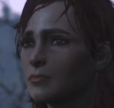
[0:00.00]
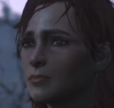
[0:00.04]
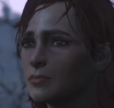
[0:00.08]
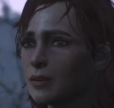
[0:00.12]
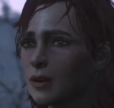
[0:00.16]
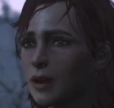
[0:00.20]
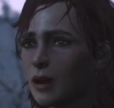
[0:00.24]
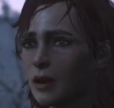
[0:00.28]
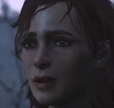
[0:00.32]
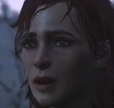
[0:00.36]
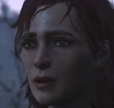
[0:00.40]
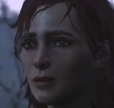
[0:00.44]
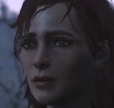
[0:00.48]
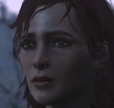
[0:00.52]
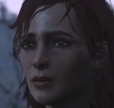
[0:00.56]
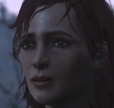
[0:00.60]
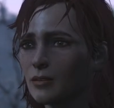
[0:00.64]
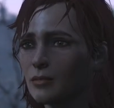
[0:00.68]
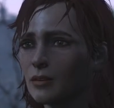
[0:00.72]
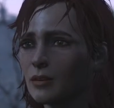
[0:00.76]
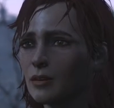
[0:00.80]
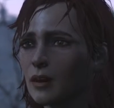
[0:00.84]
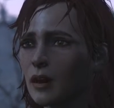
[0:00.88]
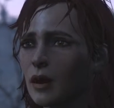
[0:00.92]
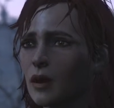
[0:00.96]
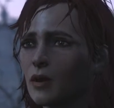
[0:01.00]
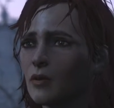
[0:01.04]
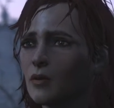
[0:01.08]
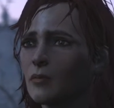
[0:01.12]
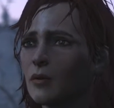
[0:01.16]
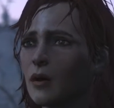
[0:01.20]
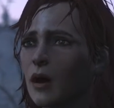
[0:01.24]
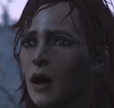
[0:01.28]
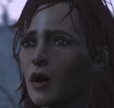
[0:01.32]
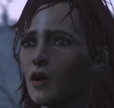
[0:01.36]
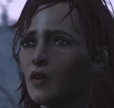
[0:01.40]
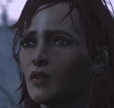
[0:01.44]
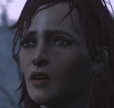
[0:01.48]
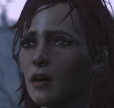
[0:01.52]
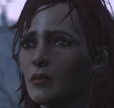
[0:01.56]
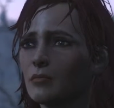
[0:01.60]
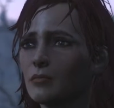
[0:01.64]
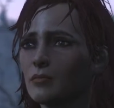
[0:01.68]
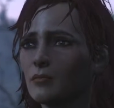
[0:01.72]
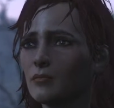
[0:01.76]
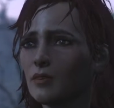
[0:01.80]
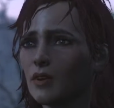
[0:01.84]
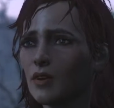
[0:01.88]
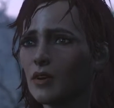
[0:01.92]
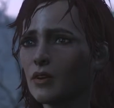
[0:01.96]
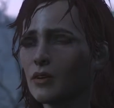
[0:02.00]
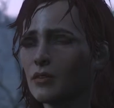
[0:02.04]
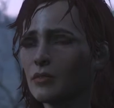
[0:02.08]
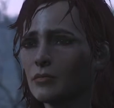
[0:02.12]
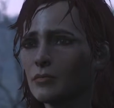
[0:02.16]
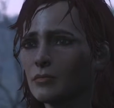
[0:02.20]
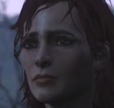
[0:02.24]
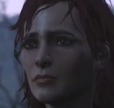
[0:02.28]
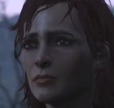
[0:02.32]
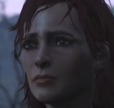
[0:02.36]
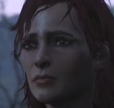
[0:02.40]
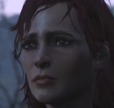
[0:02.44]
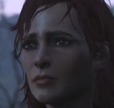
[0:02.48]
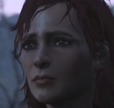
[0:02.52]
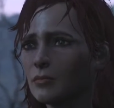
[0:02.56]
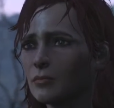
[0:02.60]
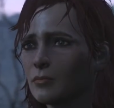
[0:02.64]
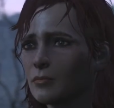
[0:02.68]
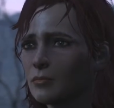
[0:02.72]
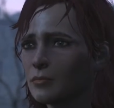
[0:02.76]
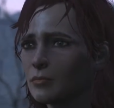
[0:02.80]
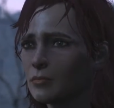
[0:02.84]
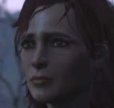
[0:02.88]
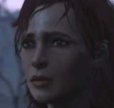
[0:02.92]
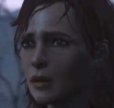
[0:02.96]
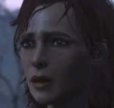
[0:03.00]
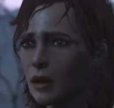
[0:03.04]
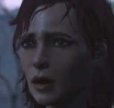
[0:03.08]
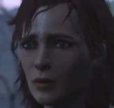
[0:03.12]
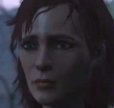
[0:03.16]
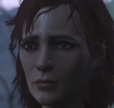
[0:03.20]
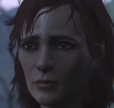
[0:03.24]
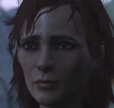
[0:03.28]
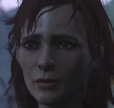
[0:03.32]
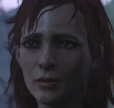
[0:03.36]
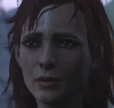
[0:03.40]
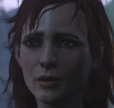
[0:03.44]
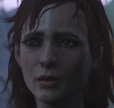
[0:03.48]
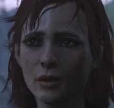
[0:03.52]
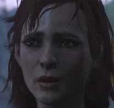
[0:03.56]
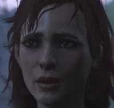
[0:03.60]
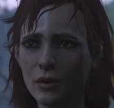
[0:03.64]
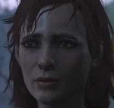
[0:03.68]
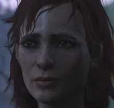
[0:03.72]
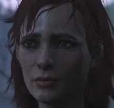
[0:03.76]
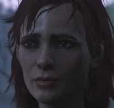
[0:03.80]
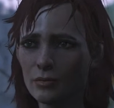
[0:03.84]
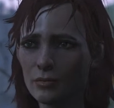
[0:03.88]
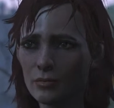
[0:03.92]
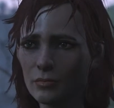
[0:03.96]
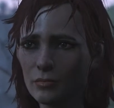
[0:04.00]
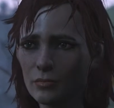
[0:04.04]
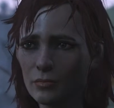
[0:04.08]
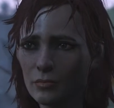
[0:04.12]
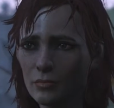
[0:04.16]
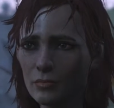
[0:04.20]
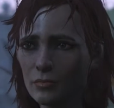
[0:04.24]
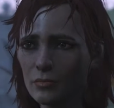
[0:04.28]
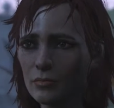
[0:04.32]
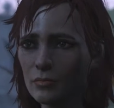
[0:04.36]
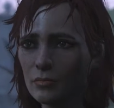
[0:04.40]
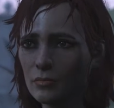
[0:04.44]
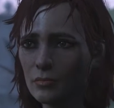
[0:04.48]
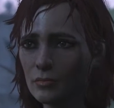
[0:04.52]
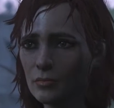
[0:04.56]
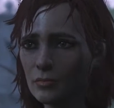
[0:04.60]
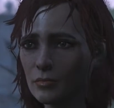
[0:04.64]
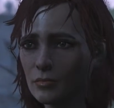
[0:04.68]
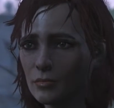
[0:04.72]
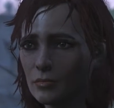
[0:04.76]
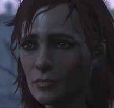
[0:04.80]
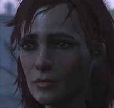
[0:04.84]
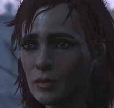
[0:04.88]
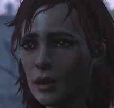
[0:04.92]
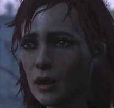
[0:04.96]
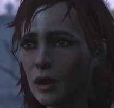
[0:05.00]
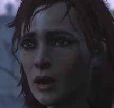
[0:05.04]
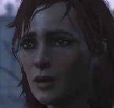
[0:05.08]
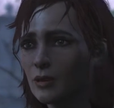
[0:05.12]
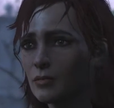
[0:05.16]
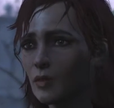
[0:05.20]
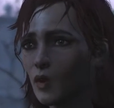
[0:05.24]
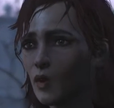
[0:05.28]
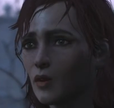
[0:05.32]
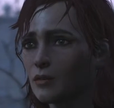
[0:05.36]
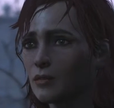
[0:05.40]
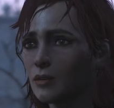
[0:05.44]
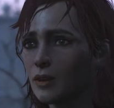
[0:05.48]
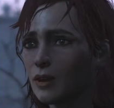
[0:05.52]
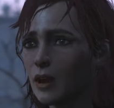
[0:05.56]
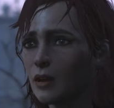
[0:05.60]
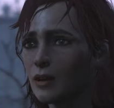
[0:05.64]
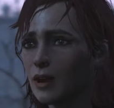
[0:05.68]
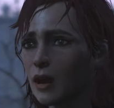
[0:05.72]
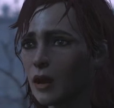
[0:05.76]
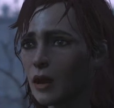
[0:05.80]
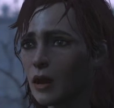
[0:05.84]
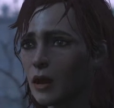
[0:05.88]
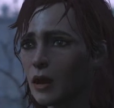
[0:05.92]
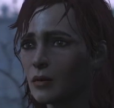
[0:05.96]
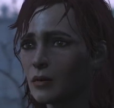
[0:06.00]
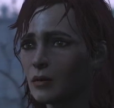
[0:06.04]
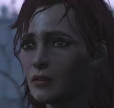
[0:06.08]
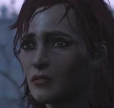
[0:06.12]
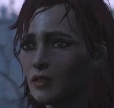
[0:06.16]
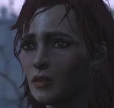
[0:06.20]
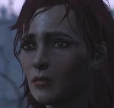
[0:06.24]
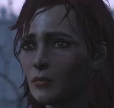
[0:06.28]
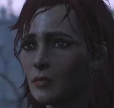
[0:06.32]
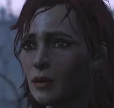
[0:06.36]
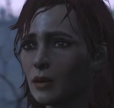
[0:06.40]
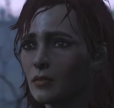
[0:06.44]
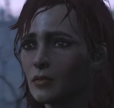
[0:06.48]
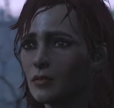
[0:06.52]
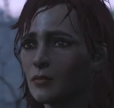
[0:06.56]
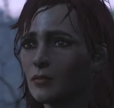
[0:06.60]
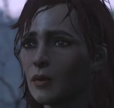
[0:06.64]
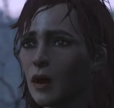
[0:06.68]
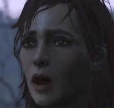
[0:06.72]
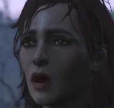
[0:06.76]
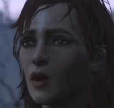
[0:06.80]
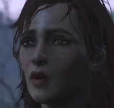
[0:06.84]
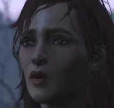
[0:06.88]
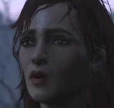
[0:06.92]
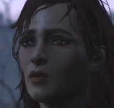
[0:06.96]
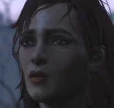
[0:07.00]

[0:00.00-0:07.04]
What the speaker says: 'Cause I need it now more than ever. I'm sick. And I don't think I can hide it from you anymore.